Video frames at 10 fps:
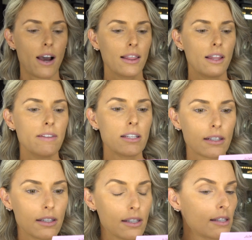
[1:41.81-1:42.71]
I love this
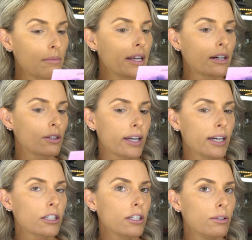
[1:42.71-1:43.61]
because this has a mirror, so I can
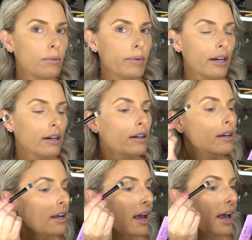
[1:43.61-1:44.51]
actually use the mirror.
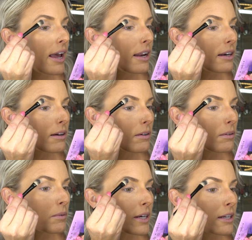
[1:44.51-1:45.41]
And
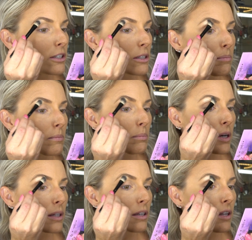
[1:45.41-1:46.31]
we're gonna just
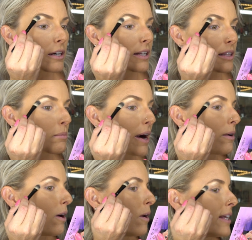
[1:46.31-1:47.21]
put a little underneath the brow.
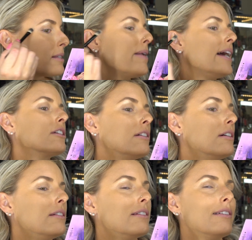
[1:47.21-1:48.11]
Oh, that's magical.